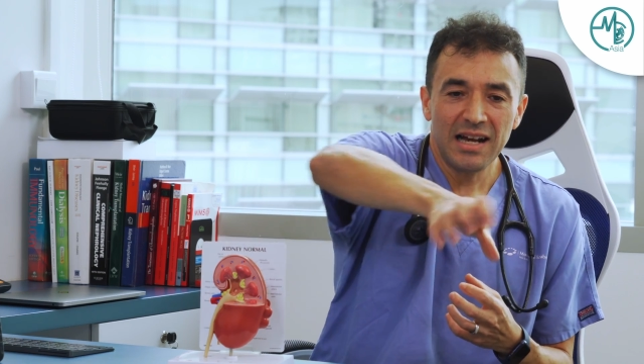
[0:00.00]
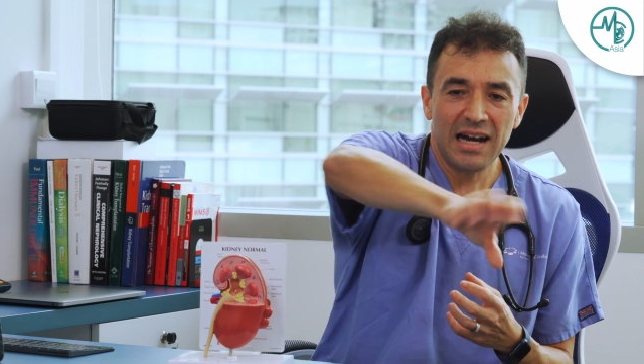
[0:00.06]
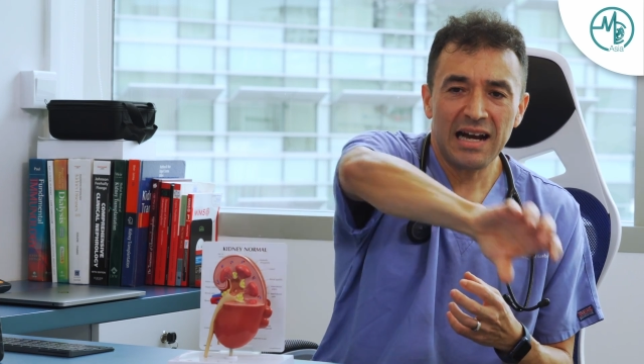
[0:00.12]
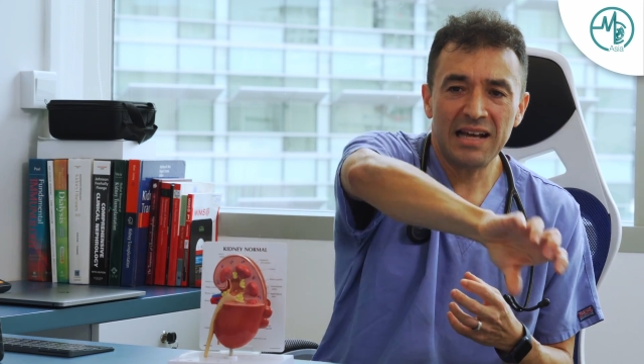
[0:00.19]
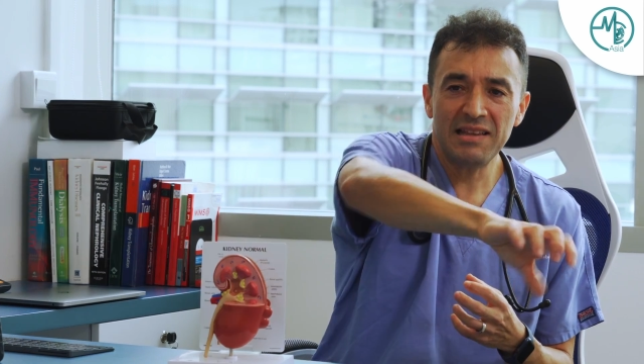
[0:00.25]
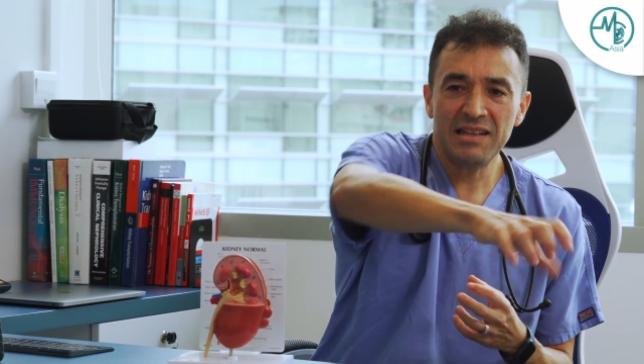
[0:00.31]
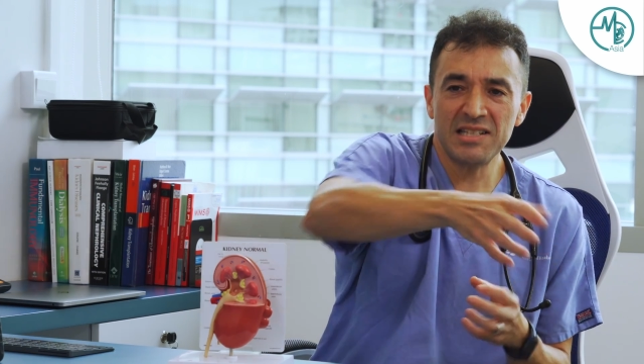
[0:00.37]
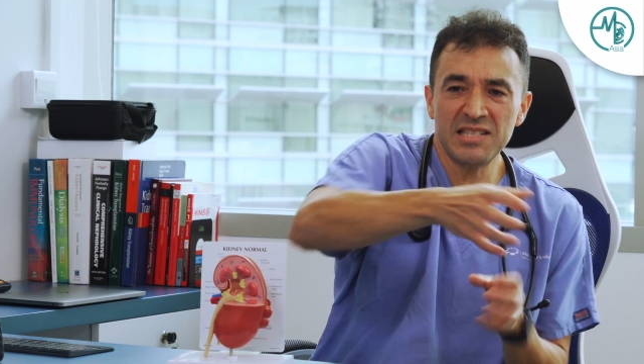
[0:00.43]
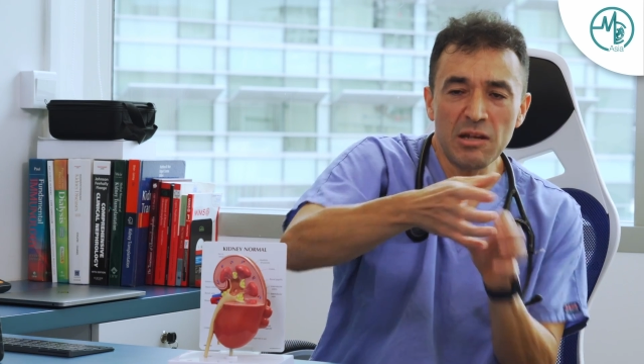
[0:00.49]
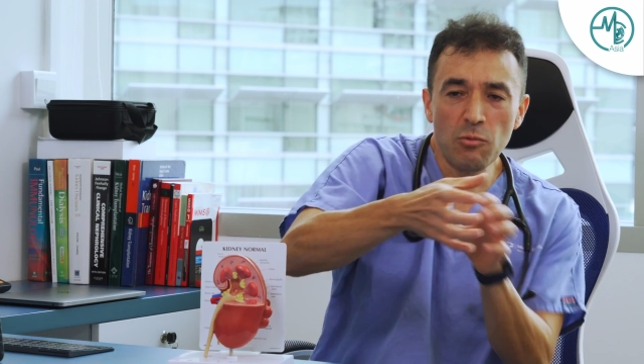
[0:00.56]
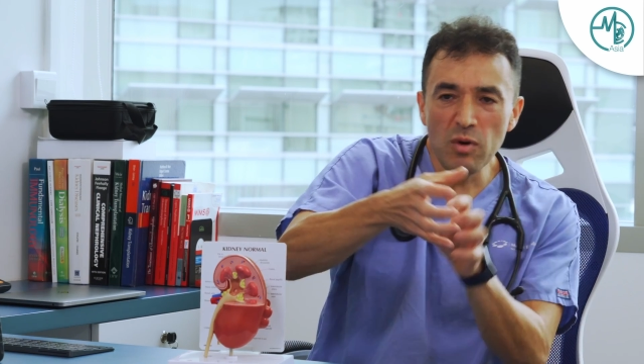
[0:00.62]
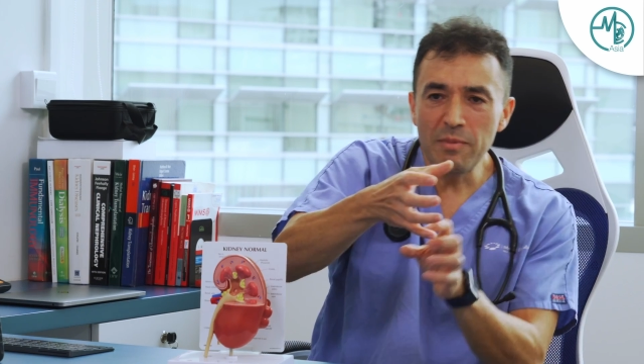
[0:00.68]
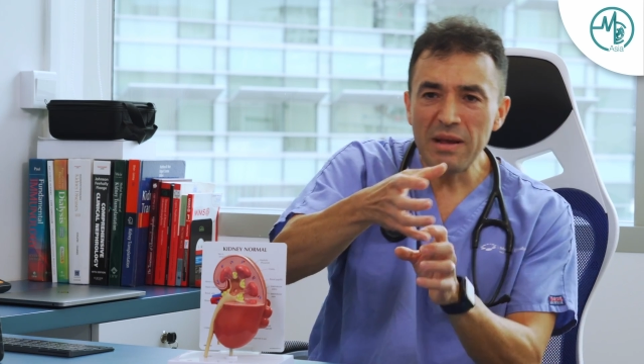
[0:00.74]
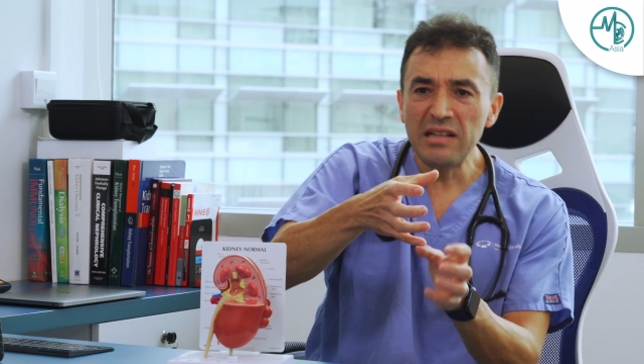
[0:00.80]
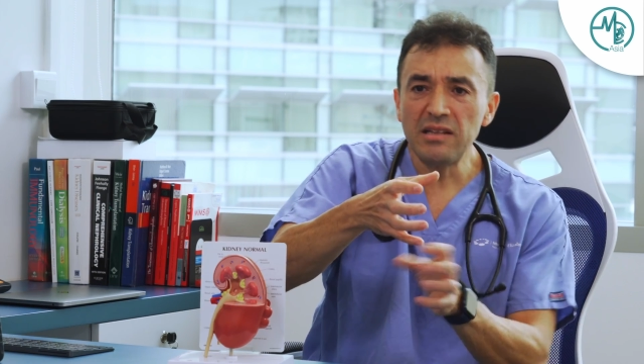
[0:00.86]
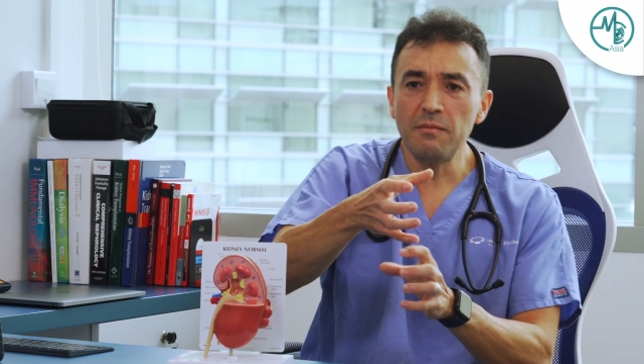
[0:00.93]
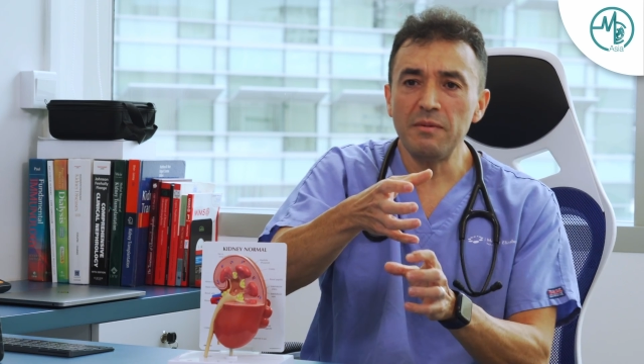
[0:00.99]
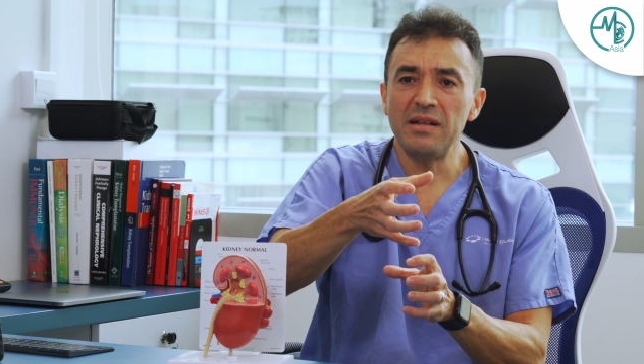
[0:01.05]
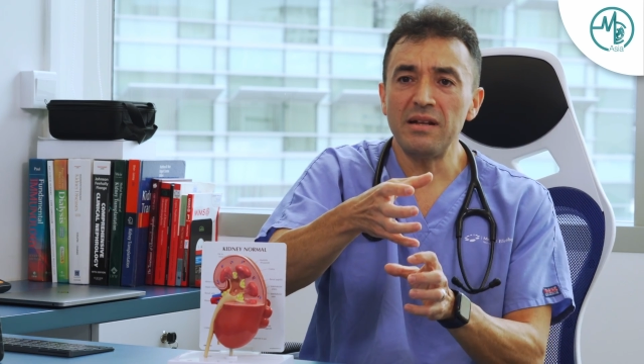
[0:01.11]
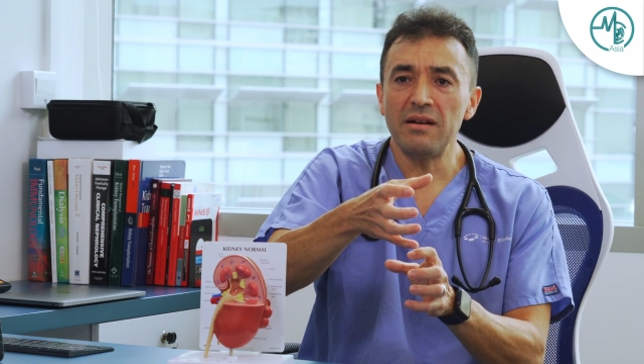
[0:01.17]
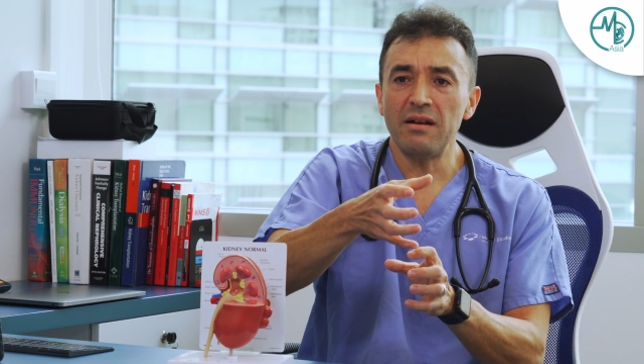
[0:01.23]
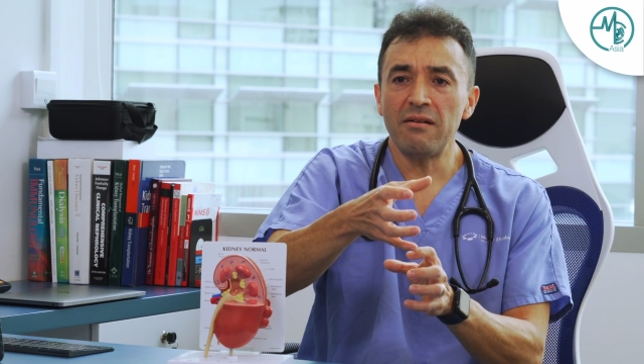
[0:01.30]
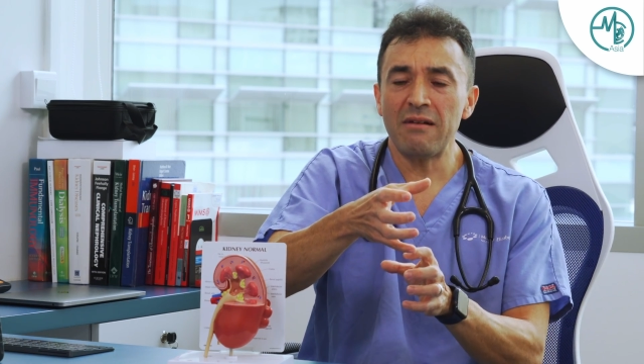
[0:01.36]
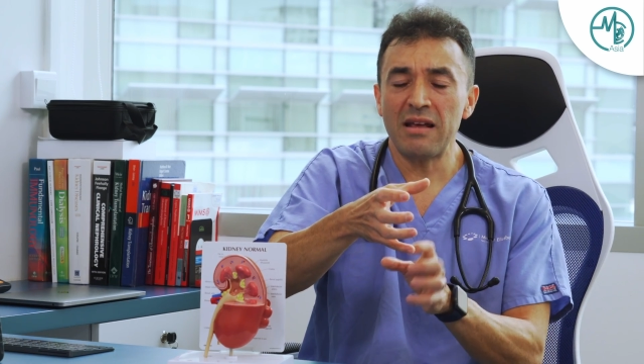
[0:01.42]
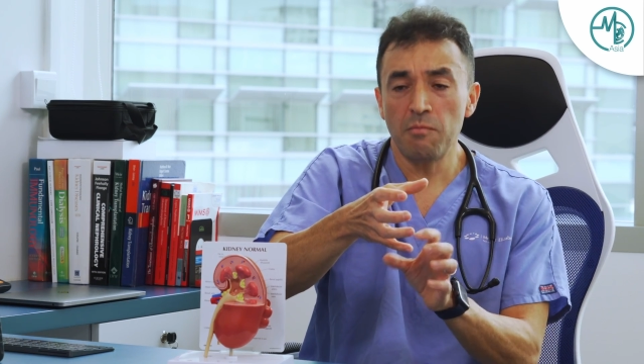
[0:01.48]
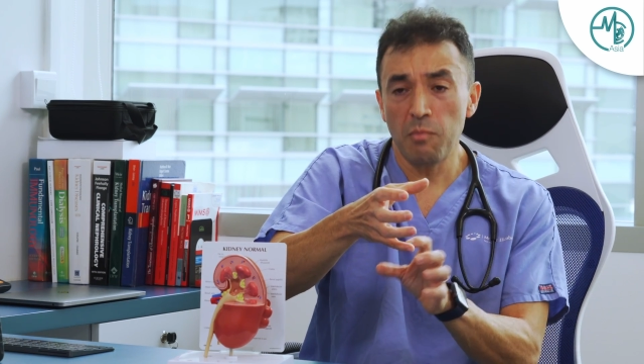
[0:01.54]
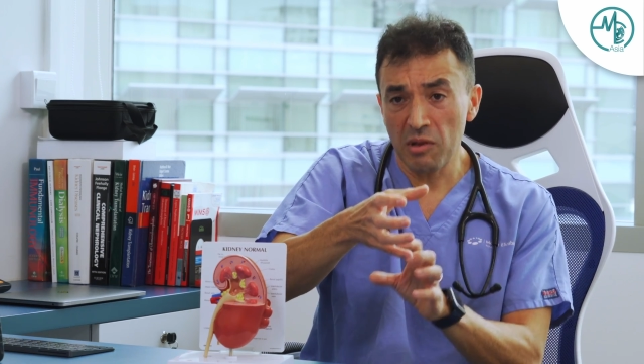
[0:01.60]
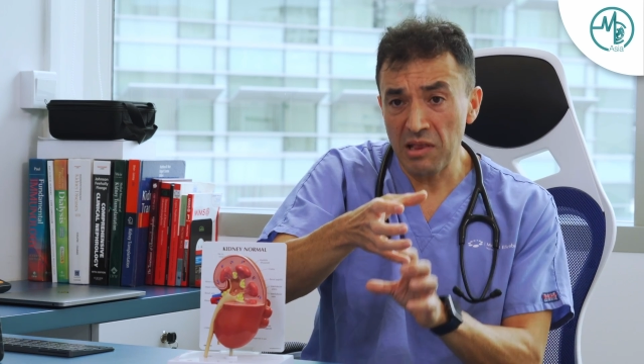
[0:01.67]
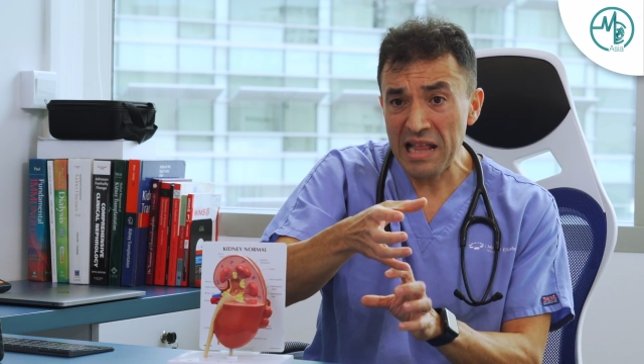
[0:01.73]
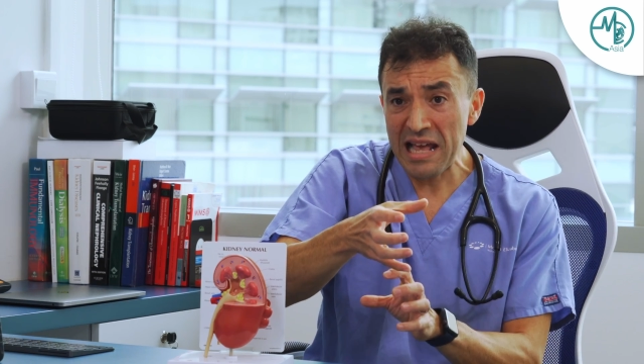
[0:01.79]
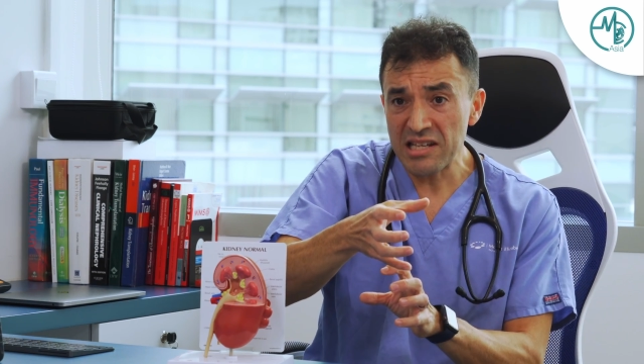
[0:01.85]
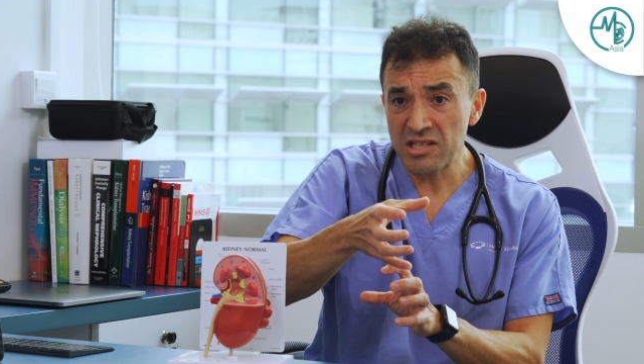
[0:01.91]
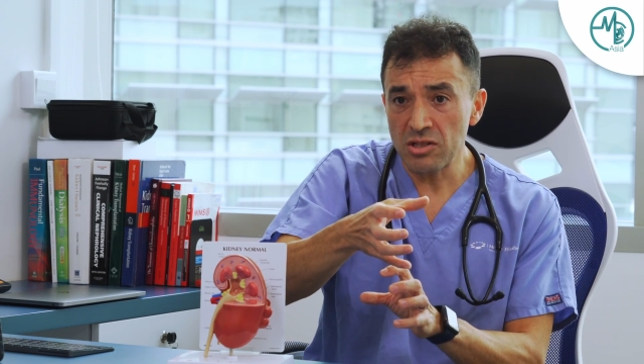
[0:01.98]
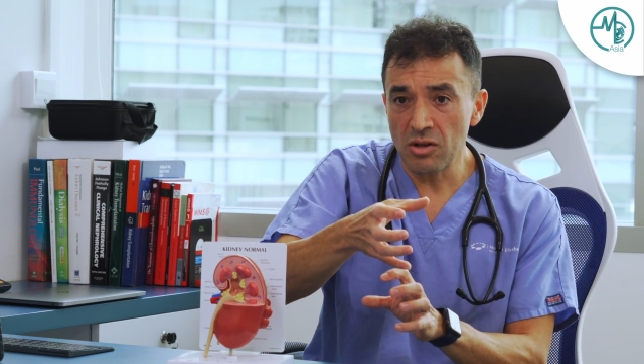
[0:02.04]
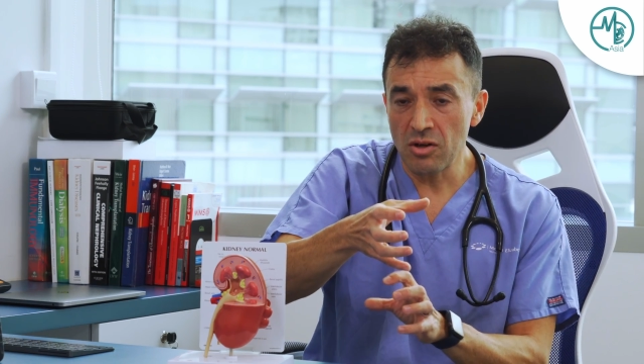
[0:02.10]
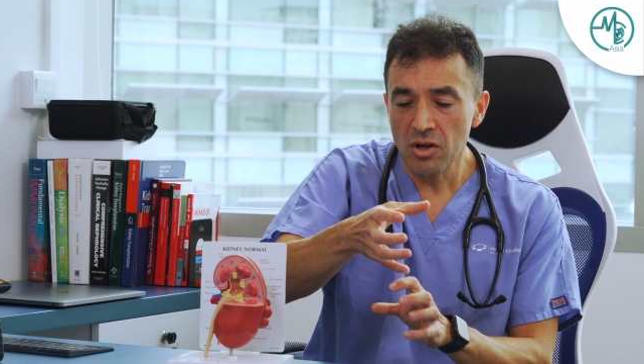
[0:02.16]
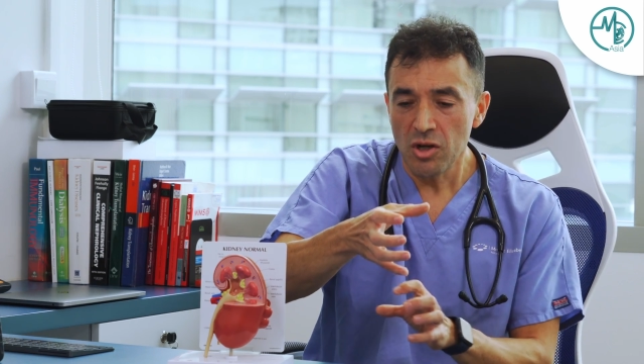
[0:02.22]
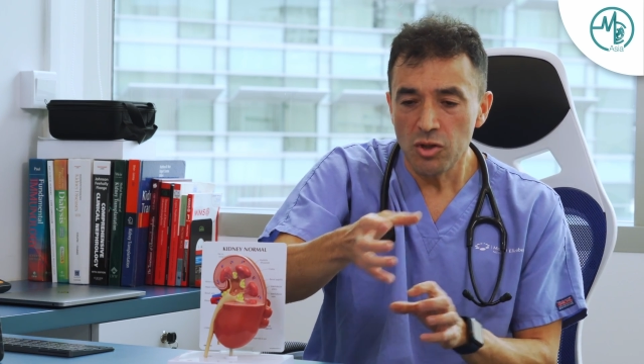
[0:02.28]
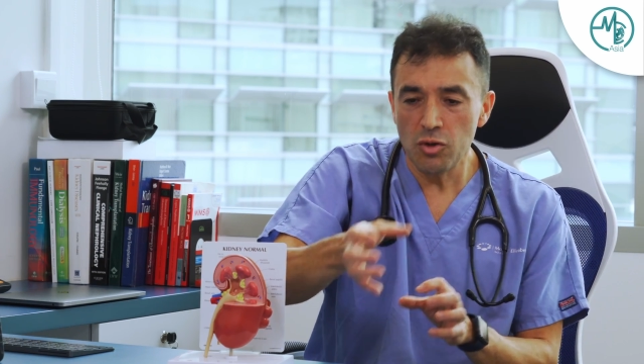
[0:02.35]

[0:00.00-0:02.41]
and it still will be a little bit red, but less, no?